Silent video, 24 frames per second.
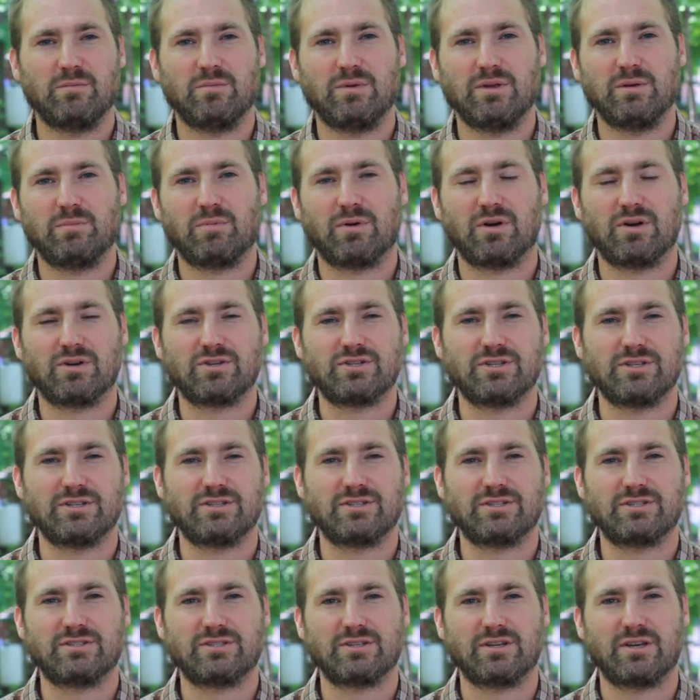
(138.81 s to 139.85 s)
can be
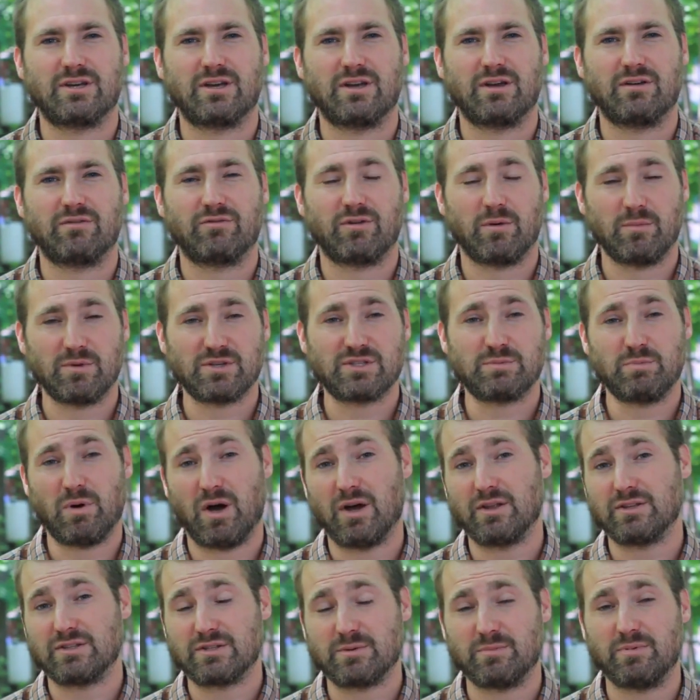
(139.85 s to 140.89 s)
purchased uh, from a
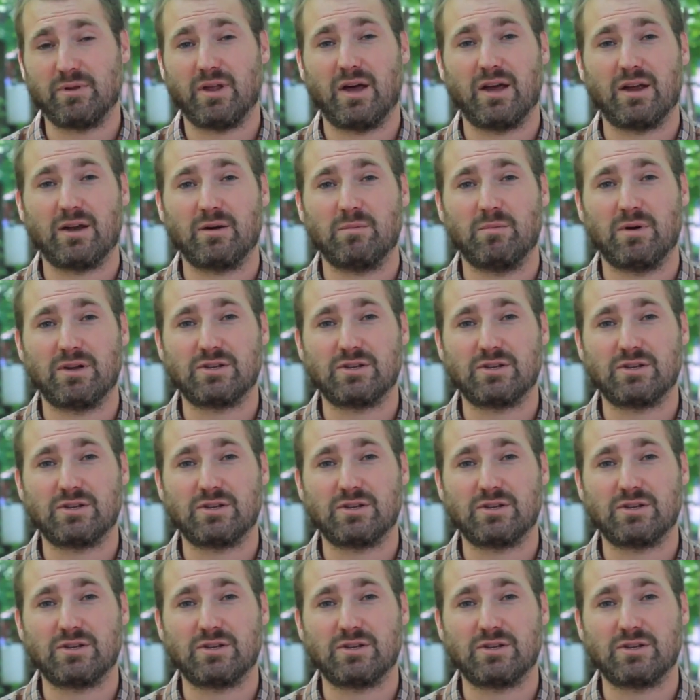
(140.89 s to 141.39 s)
spawn supplier,